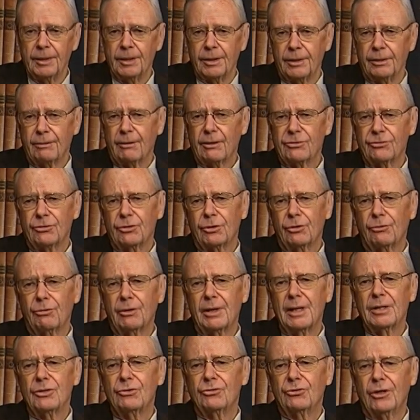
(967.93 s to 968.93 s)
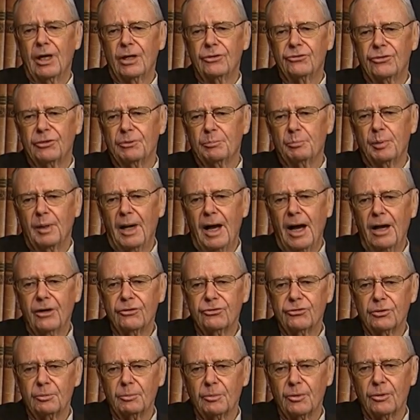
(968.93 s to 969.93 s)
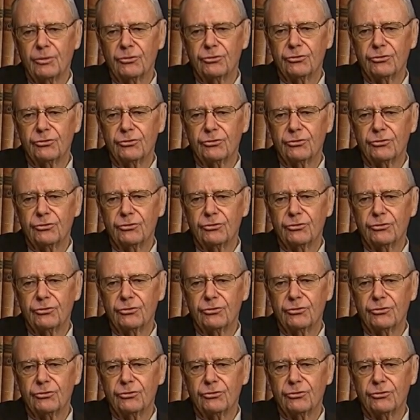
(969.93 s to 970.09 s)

The resident critic sets impossible